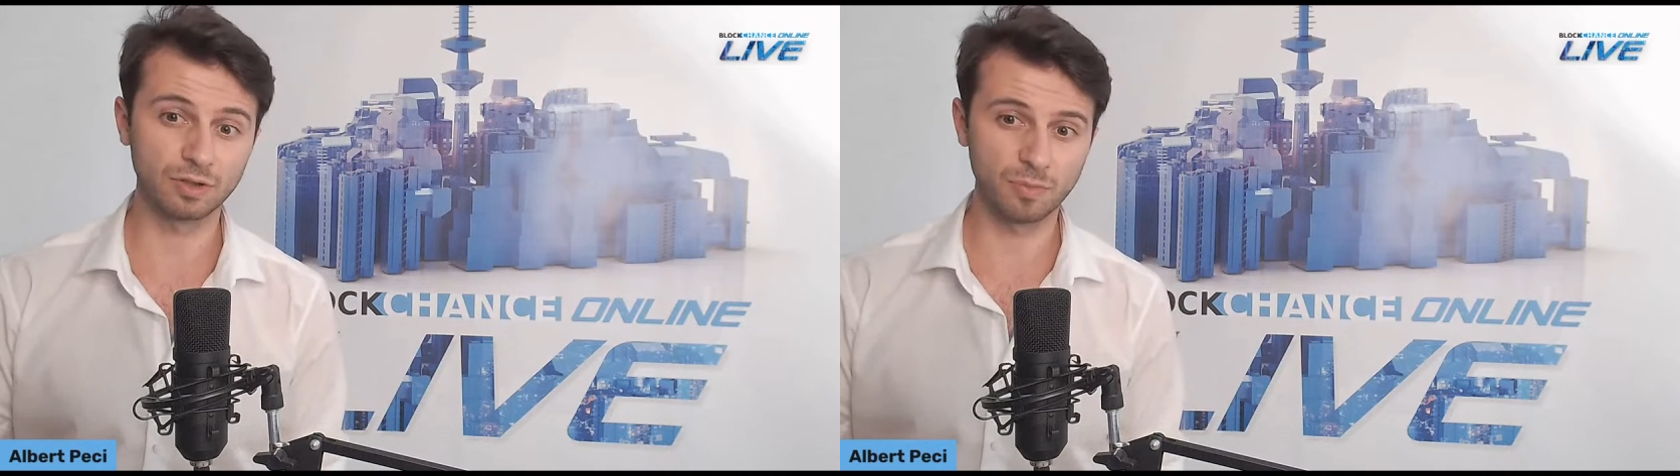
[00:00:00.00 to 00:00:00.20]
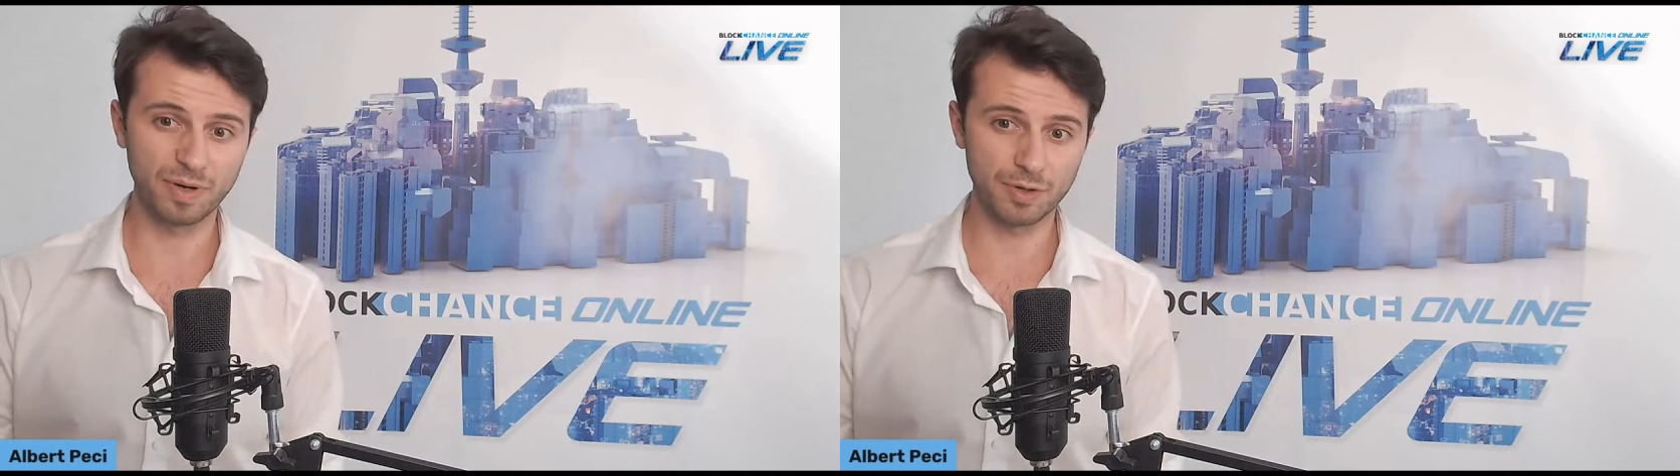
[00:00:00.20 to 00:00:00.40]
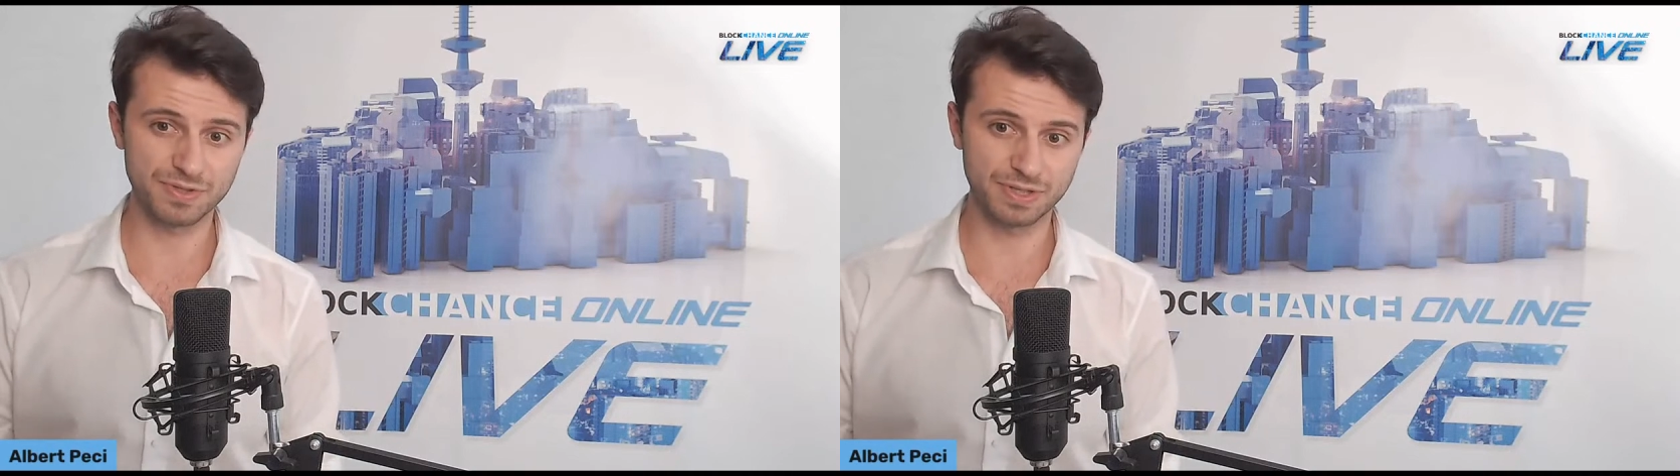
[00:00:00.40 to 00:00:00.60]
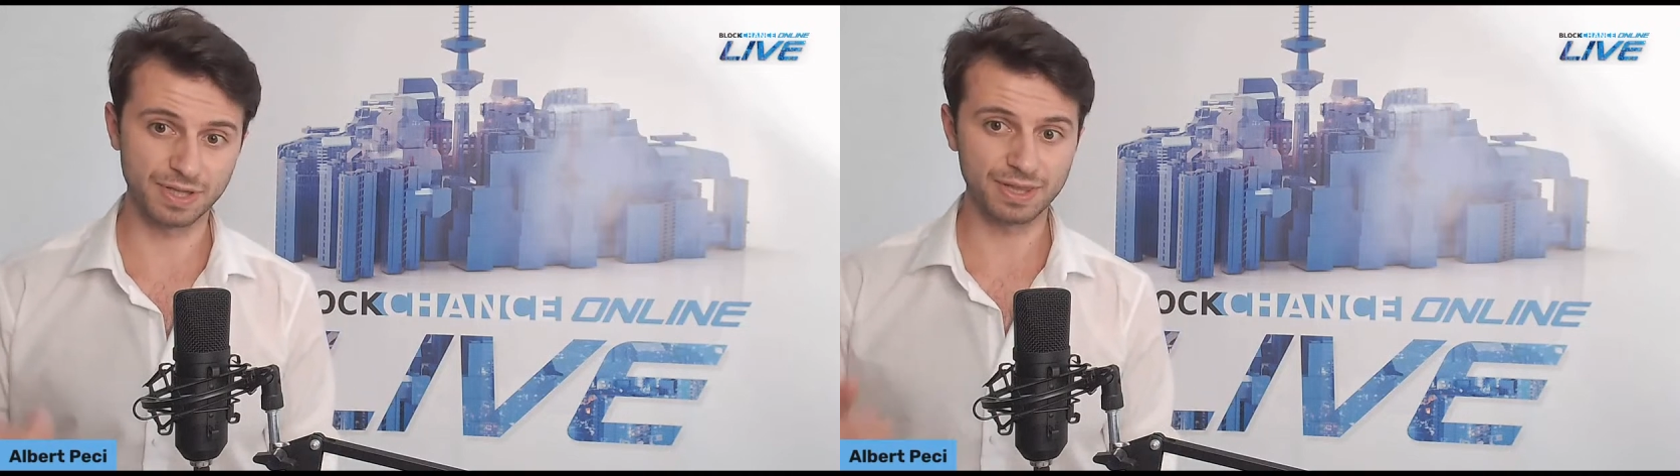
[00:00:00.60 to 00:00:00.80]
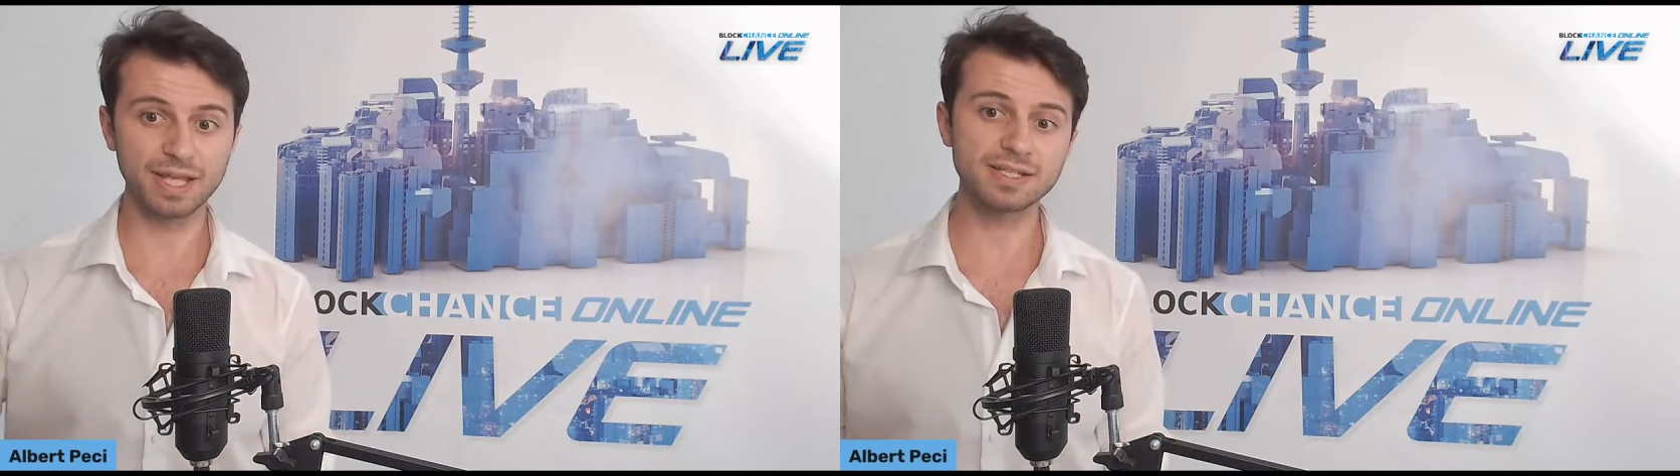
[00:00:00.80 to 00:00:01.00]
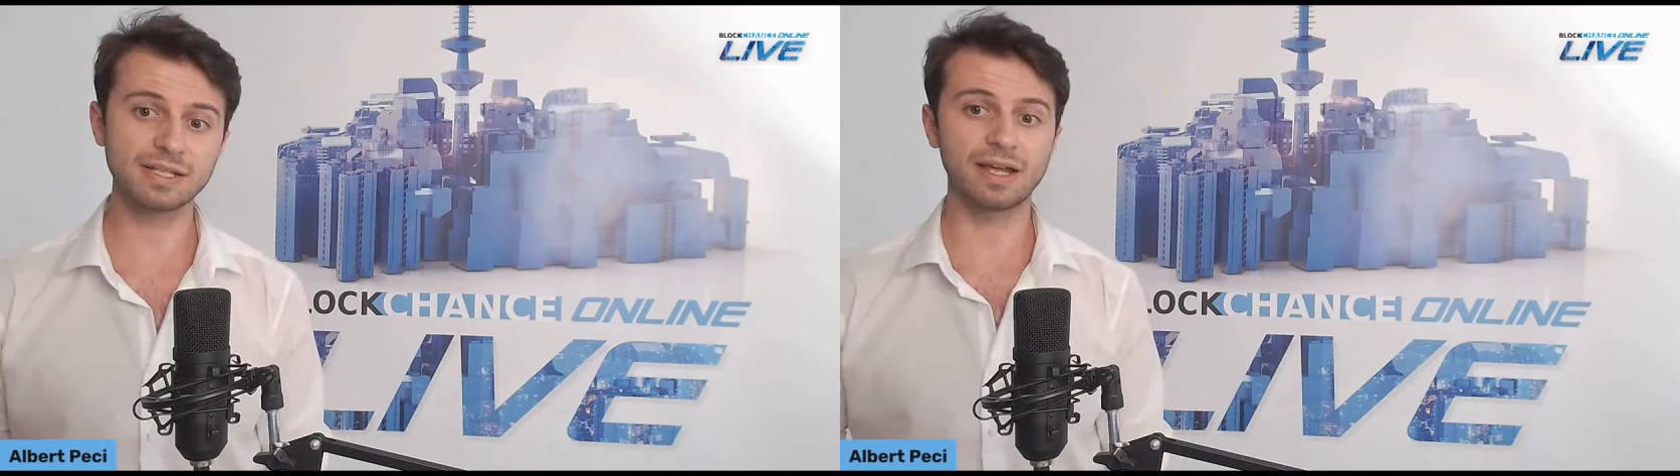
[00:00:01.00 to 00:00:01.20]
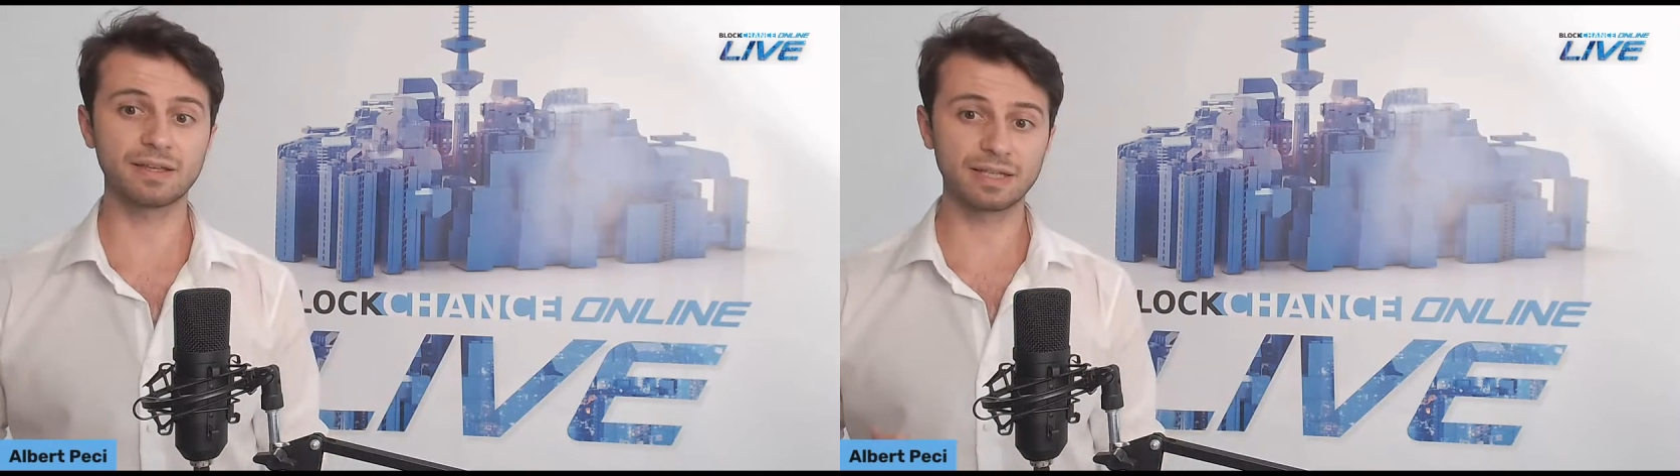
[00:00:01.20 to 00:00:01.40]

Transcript: comparison? That's, I